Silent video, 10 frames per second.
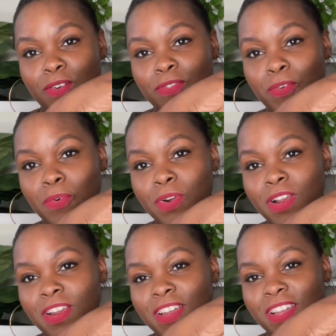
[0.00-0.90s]

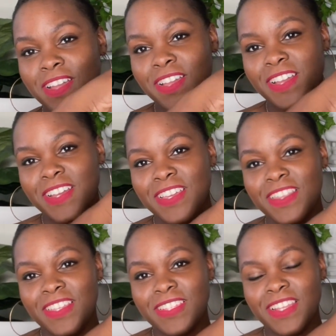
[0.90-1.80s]
for
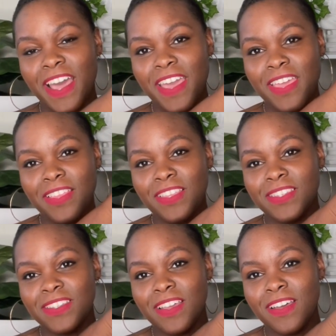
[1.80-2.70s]
this,
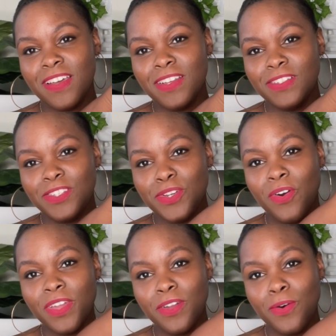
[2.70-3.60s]
this
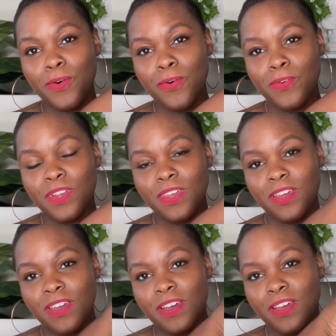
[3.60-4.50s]
chalk and gold
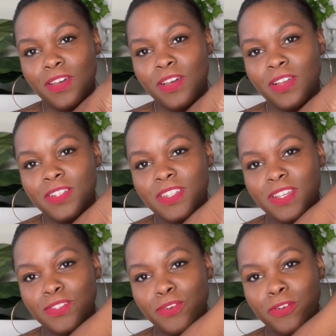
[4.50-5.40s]

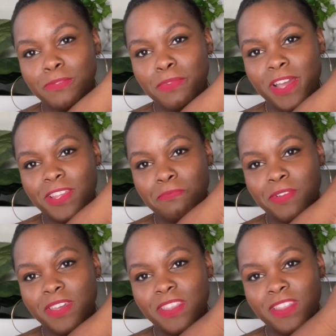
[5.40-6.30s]
Jes Crossbody,
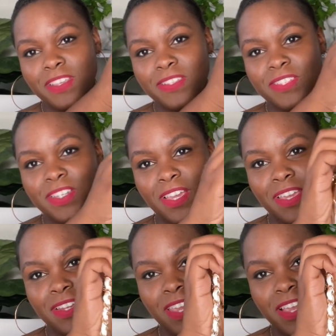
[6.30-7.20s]
but this
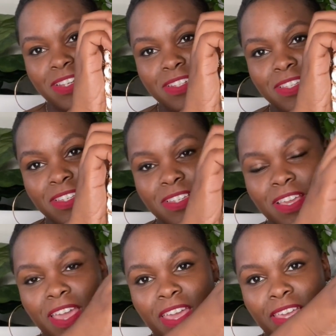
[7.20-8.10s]
chain actually
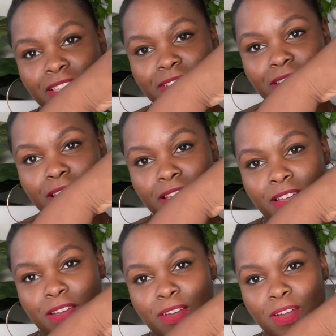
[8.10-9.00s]
has
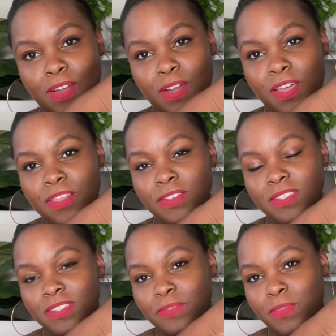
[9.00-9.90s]

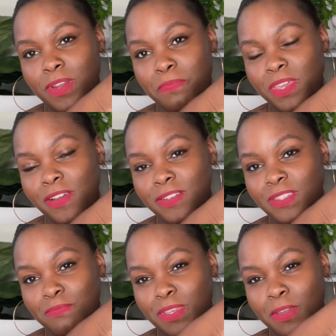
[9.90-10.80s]
looks what
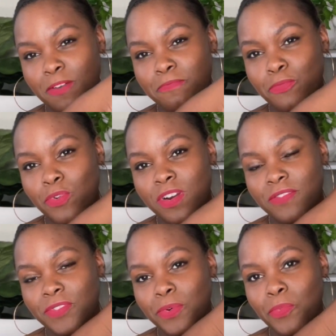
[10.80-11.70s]
appears to be a more
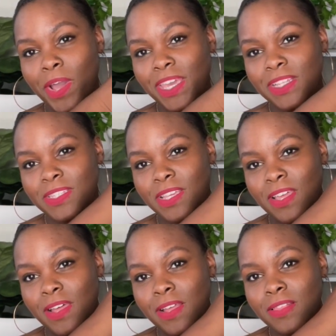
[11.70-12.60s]
of a white
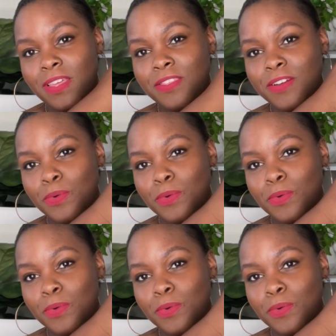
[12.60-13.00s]
leather